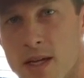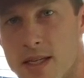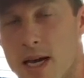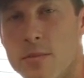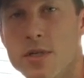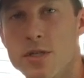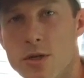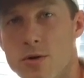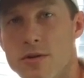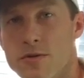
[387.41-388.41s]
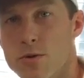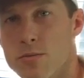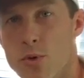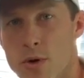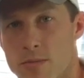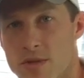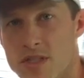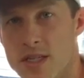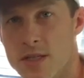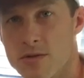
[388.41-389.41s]
Now I'm going to show you a few important
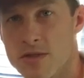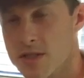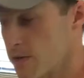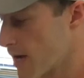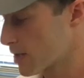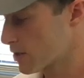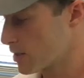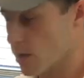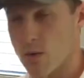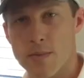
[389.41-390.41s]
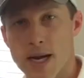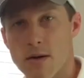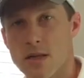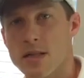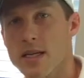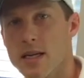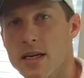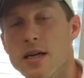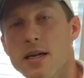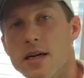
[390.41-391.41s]
procedures as you actually go about
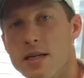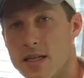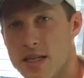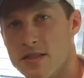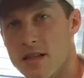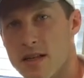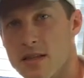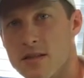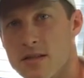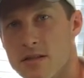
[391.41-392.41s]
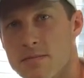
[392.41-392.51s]
cleaning a desk like this.